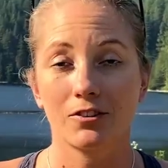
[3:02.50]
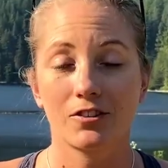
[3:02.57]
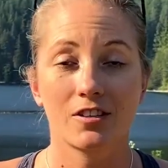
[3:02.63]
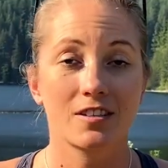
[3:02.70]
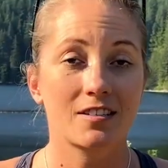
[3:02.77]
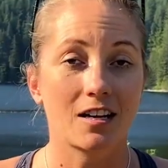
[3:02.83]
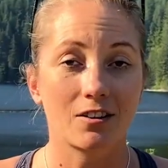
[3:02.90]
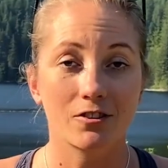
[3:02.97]
to
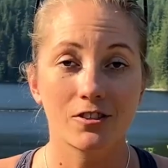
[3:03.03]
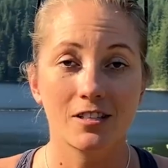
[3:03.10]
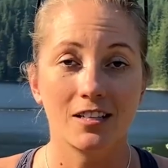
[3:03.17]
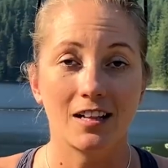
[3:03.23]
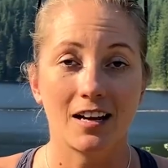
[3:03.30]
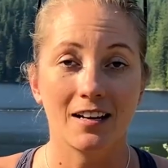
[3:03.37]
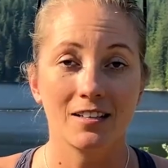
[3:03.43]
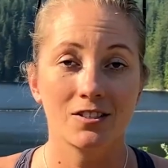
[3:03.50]
Steller sea
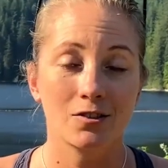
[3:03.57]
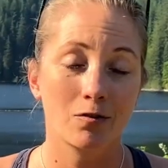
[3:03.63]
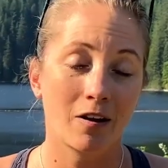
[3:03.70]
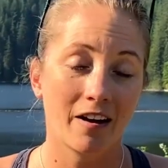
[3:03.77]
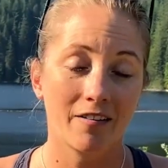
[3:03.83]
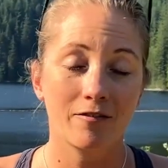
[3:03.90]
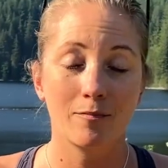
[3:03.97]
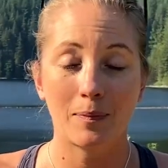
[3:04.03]
lions, who
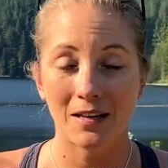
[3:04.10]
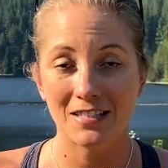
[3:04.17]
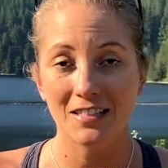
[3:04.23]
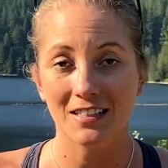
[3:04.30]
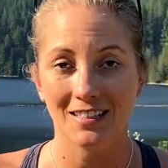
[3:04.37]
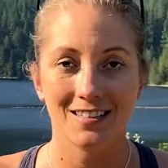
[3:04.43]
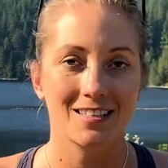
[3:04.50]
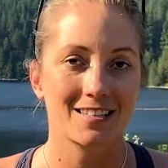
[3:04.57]
have
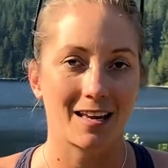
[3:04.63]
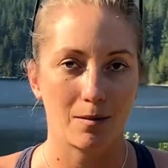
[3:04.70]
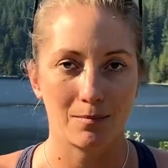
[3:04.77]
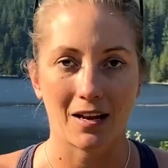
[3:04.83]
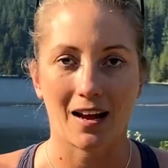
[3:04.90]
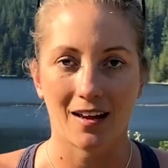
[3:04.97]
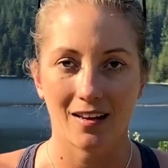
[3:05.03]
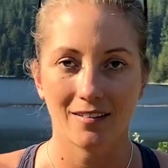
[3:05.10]
basically the same
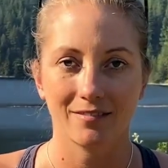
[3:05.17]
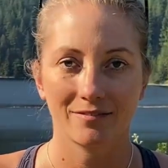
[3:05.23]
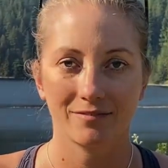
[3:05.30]
diet.